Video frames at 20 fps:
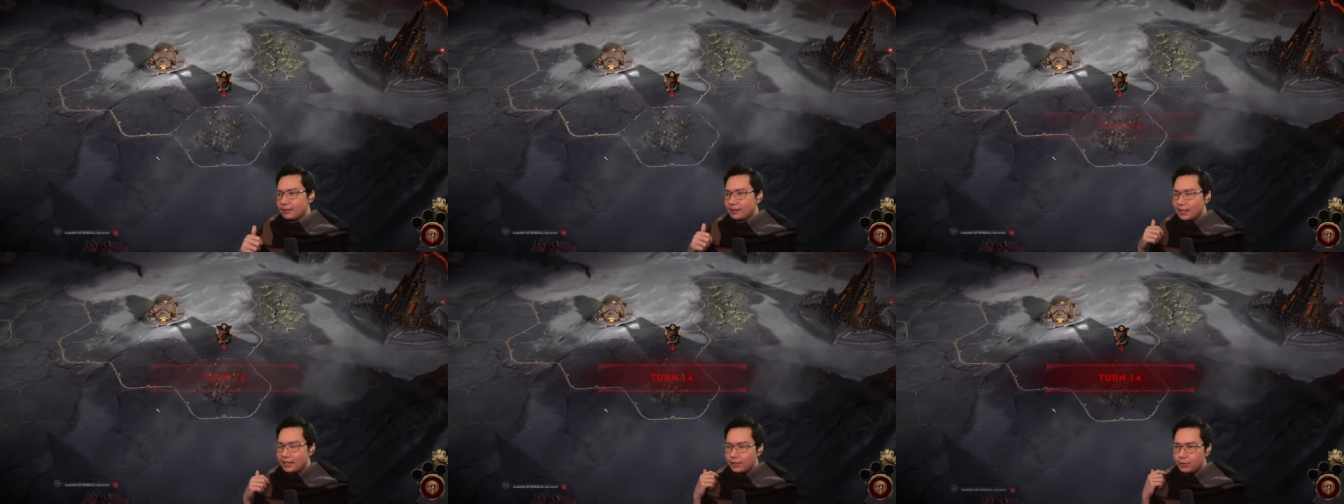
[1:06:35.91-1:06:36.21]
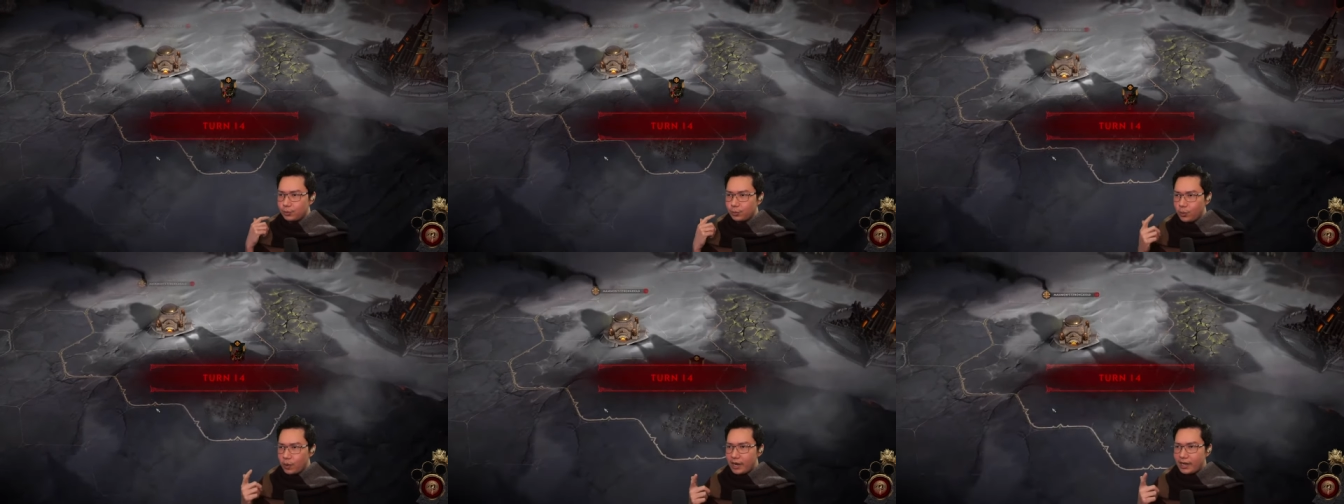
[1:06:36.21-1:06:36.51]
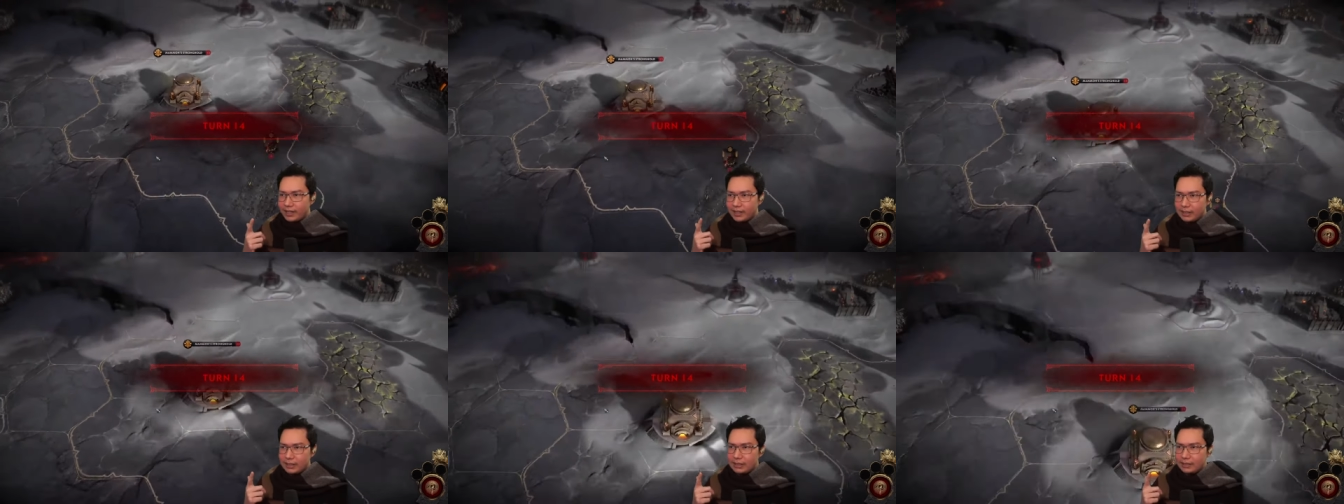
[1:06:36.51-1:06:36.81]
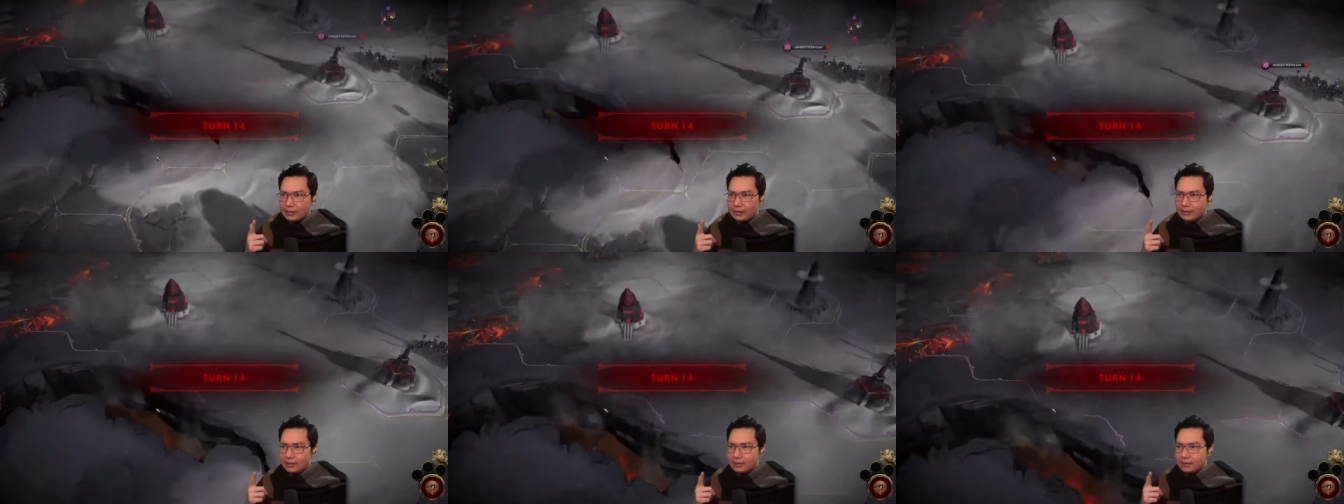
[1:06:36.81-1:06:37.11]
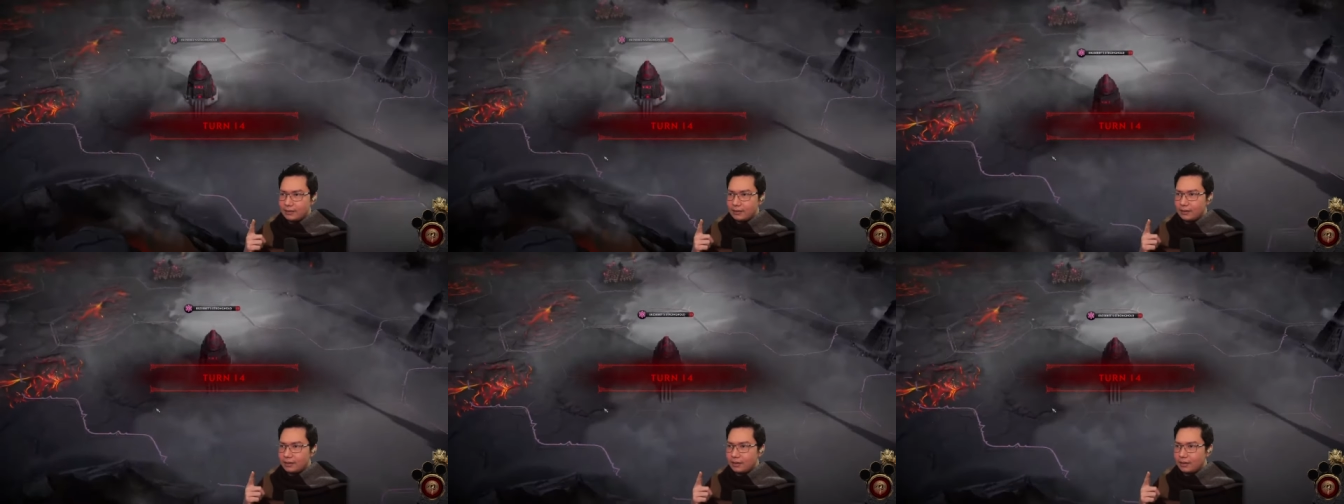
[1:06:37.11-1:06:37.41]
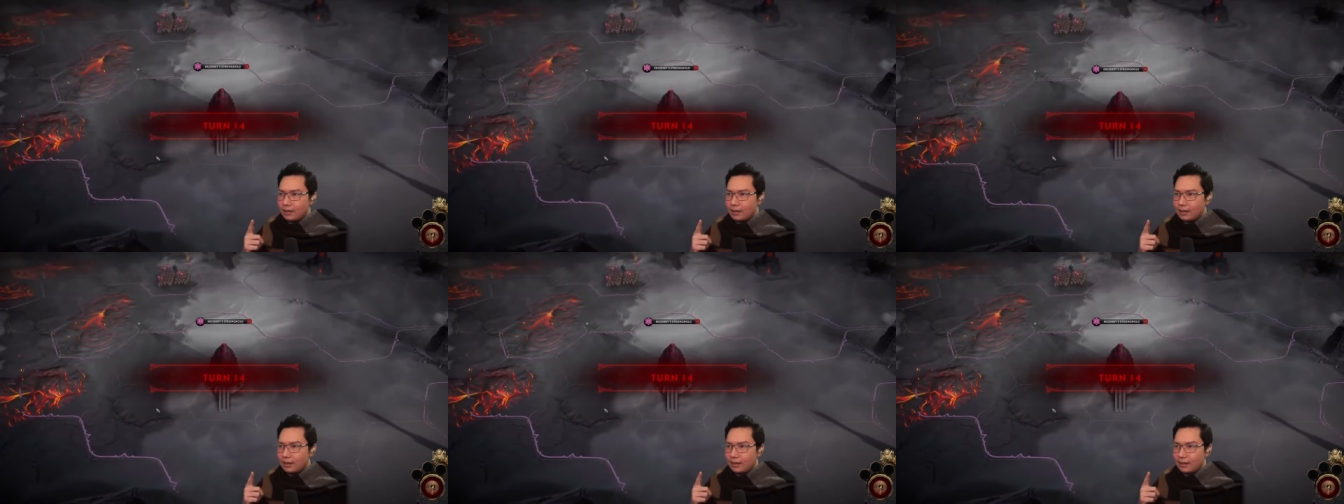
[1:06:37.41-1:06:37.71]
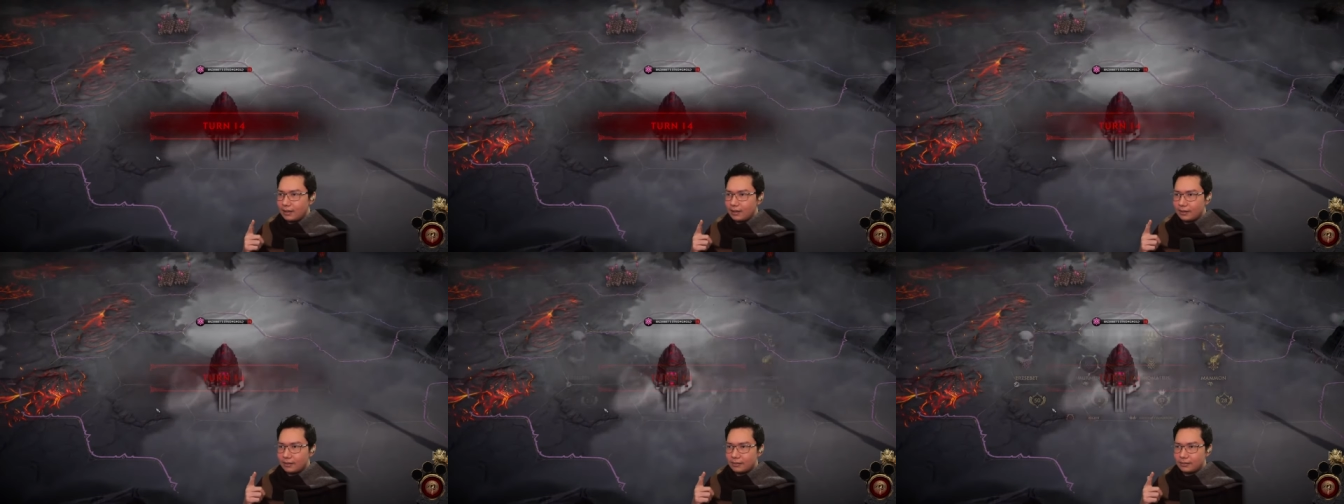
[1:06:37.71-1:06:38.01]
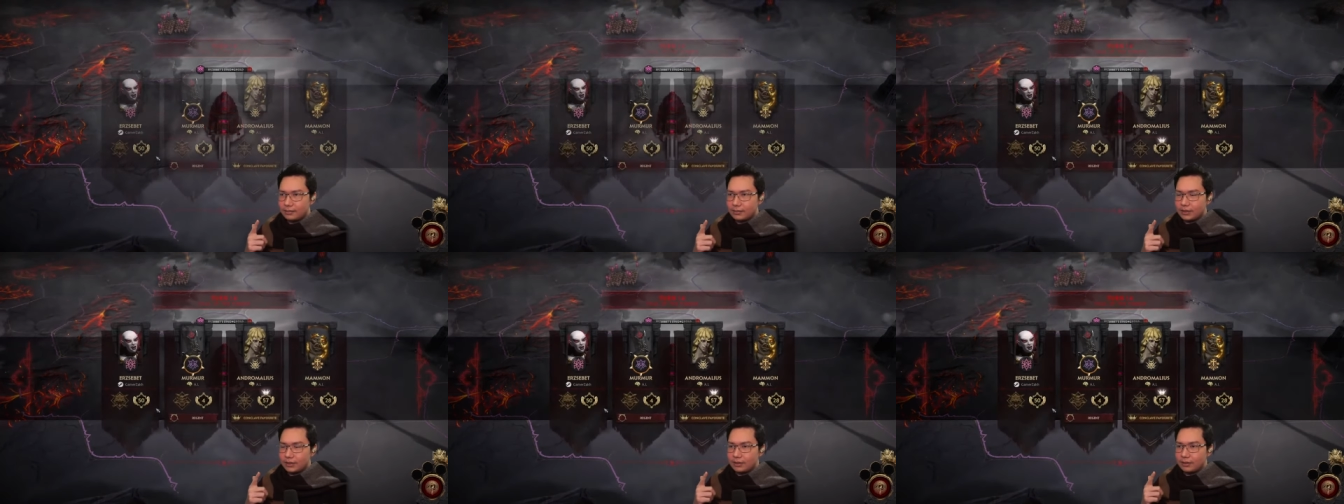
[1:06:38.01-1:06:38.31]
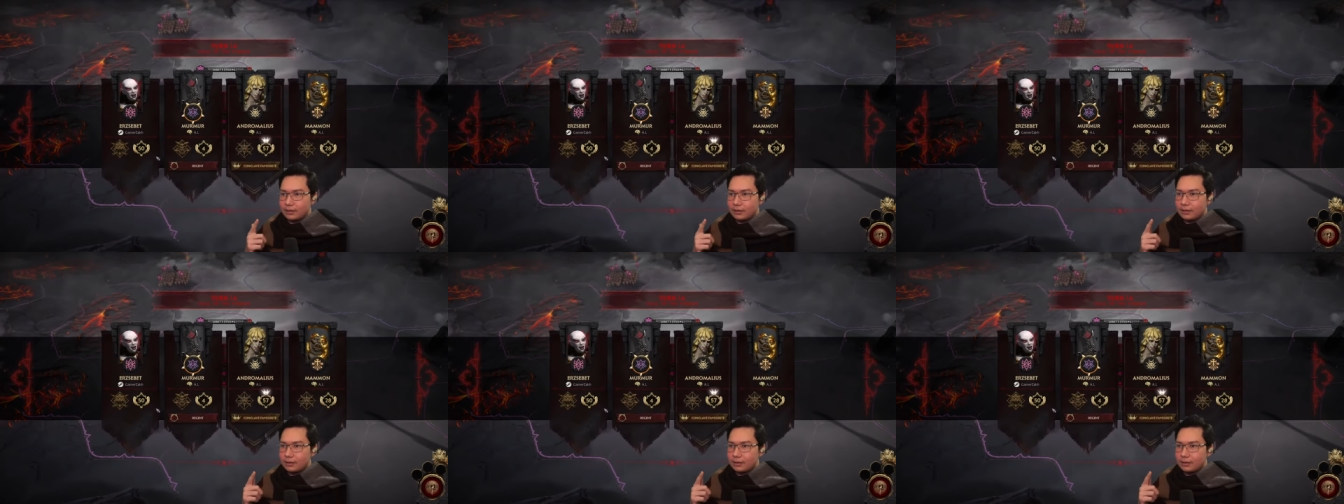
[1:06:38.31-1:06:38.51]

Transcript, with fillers: There's one, uh, so,